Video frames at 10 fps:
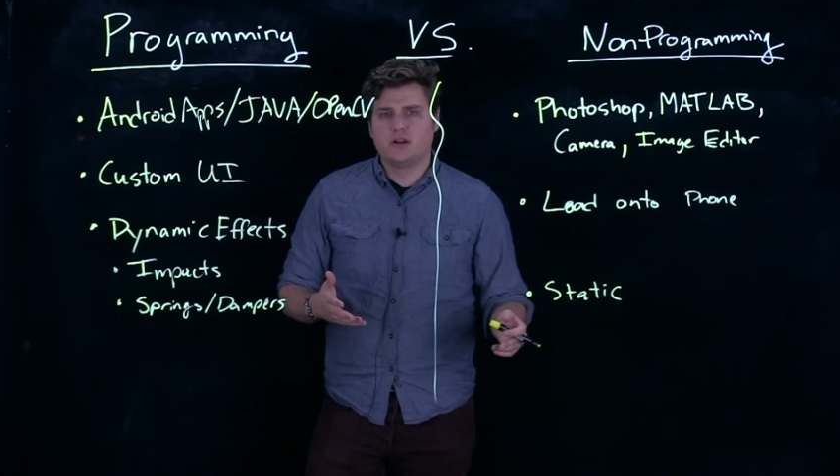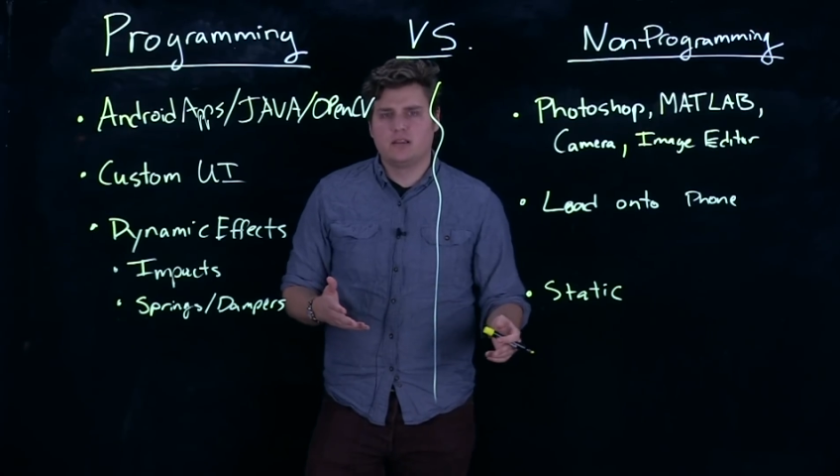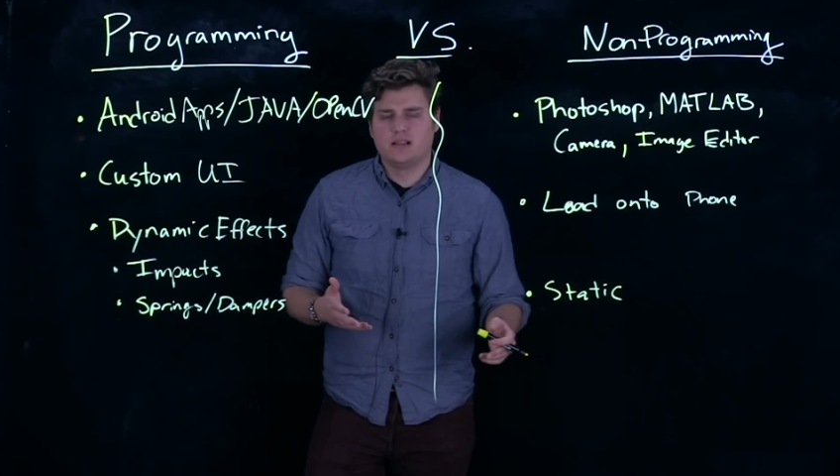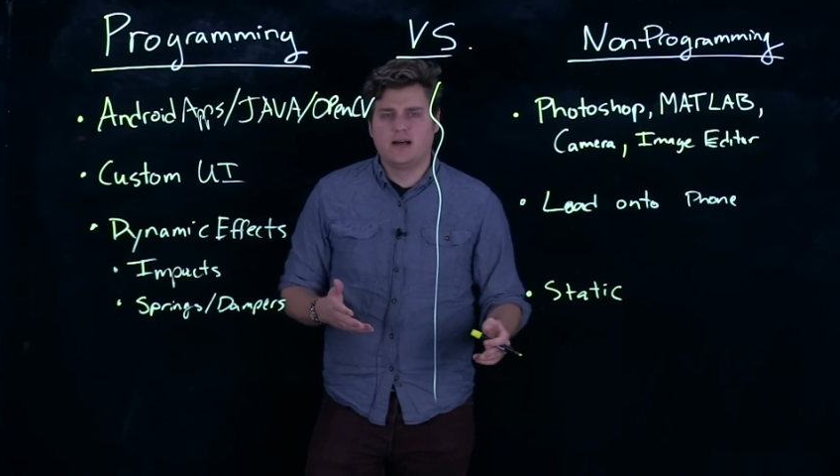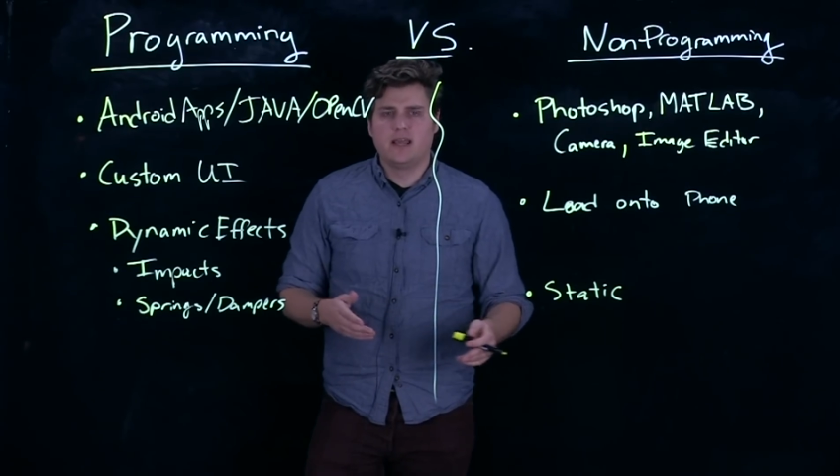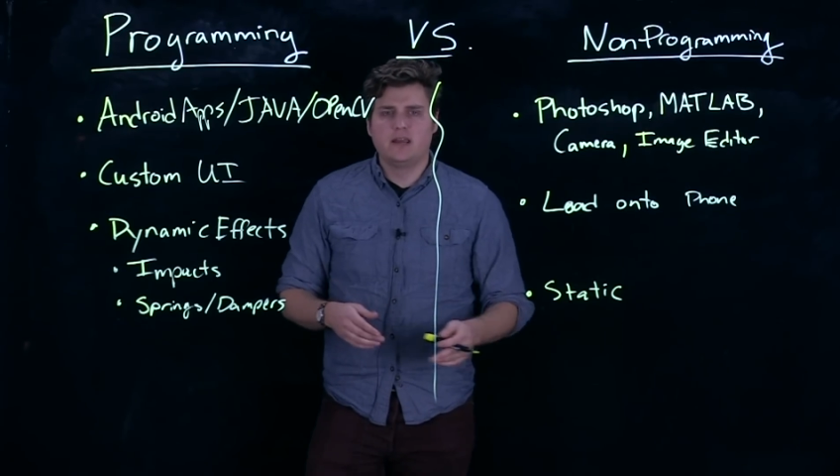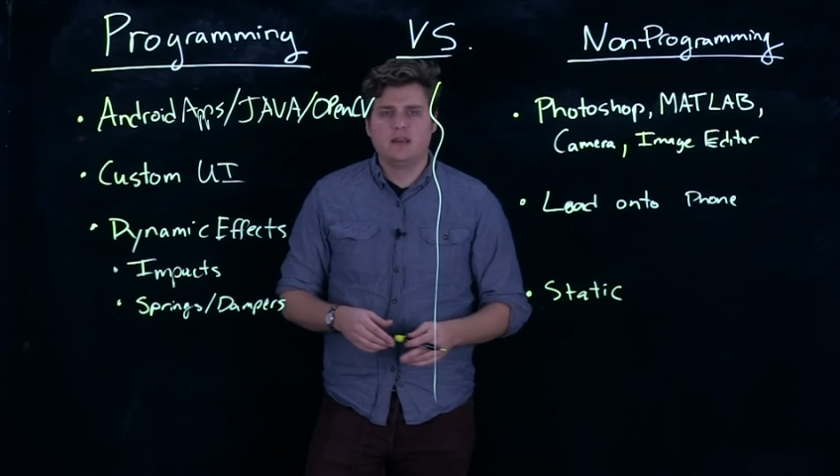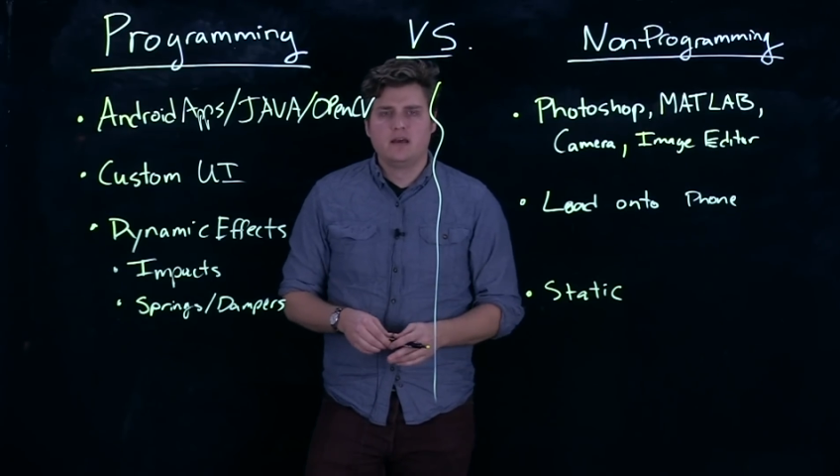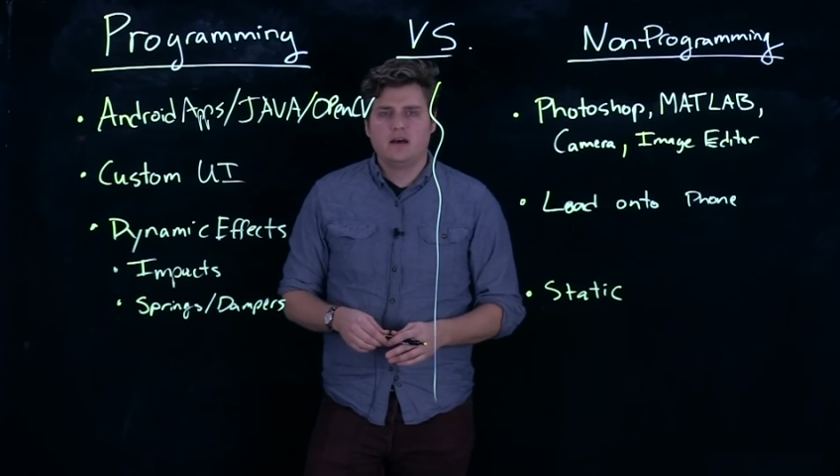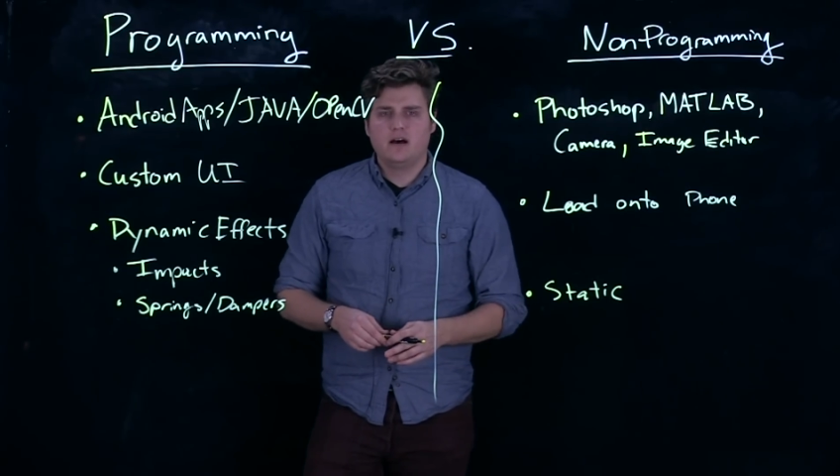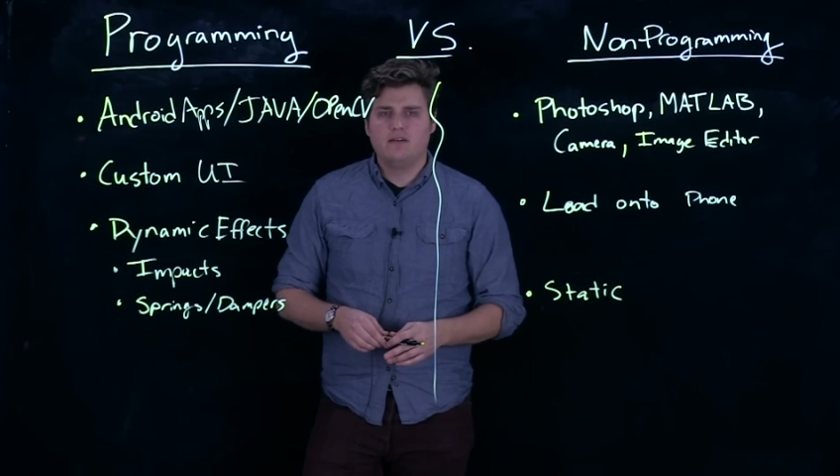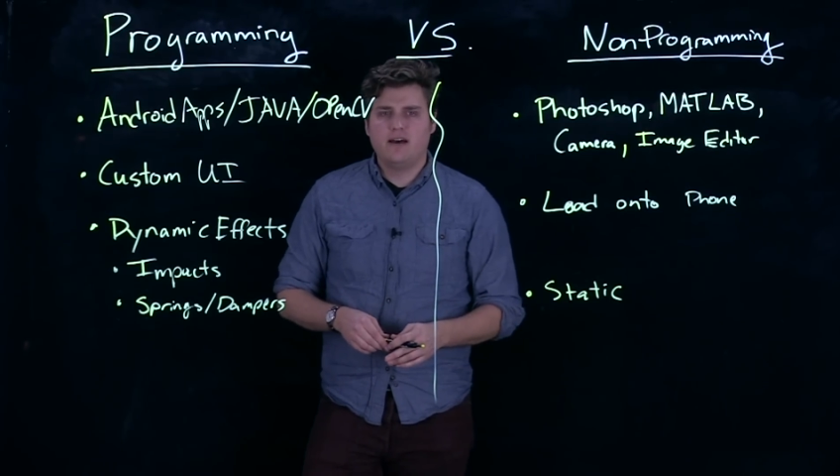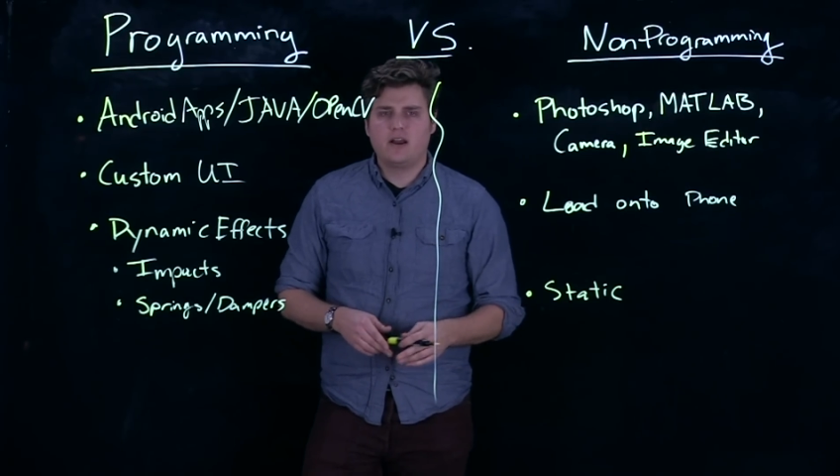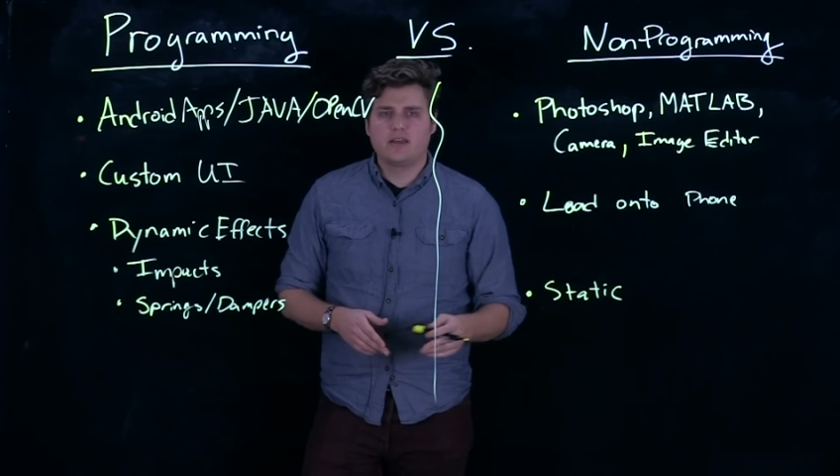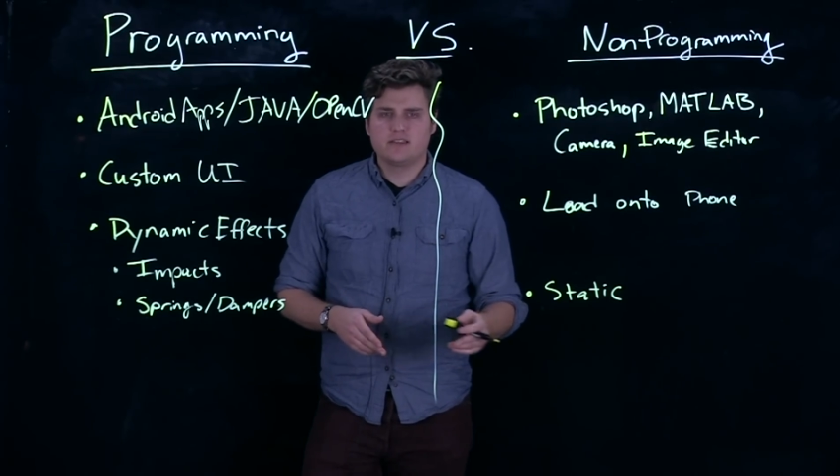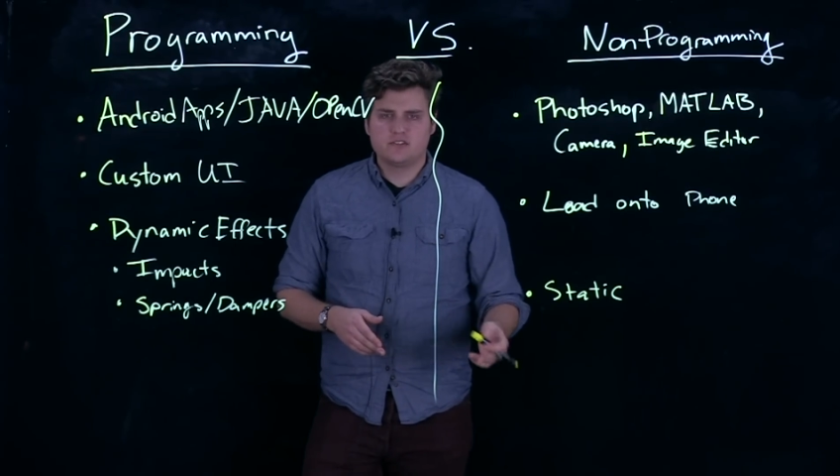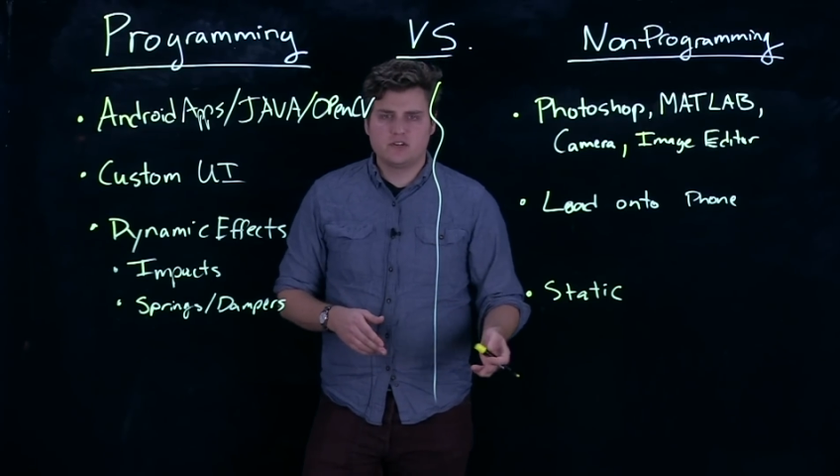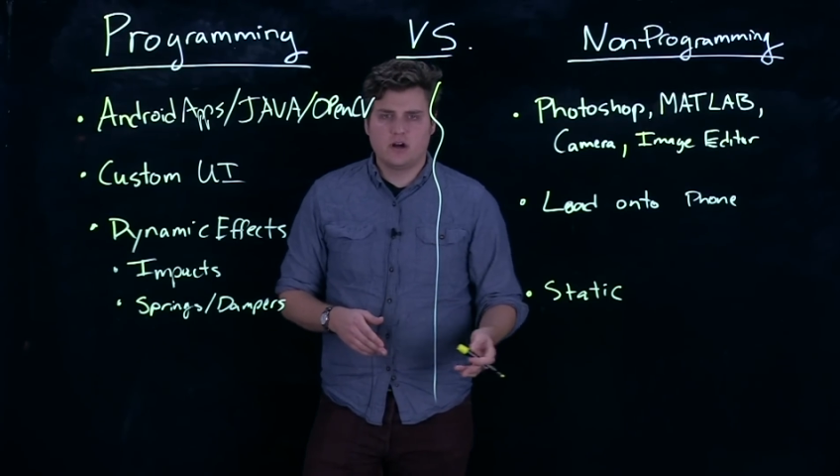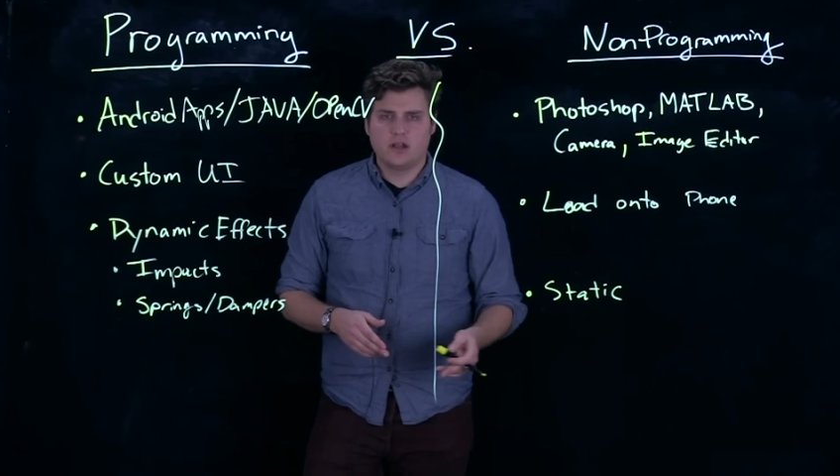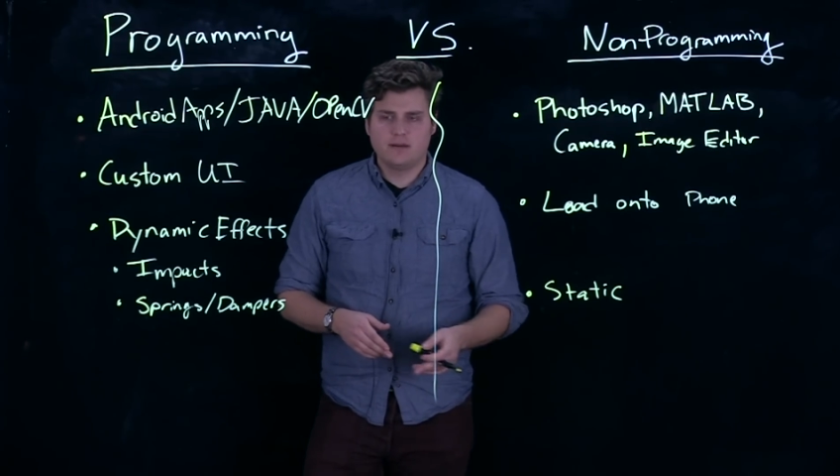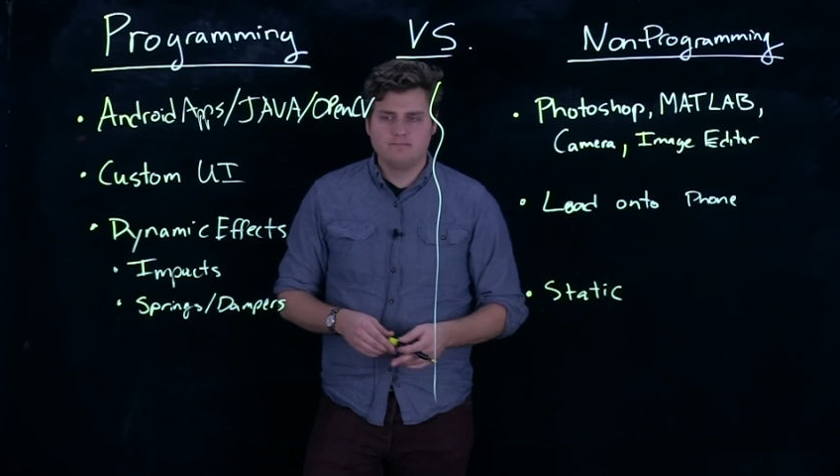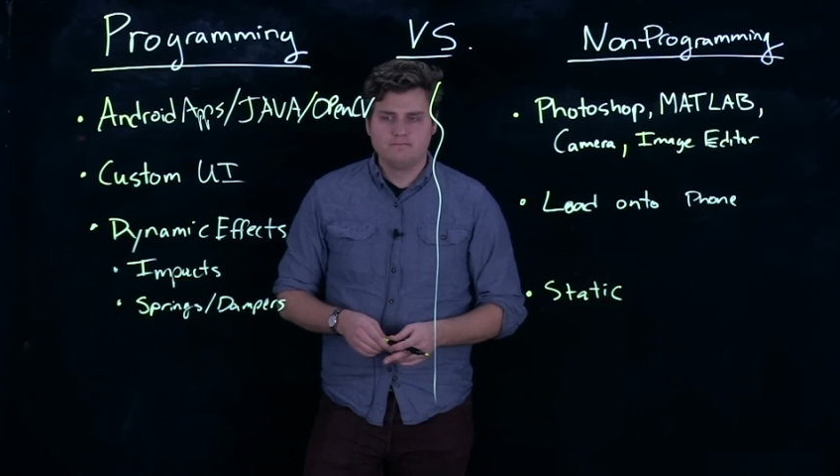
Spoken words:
online of how to get started.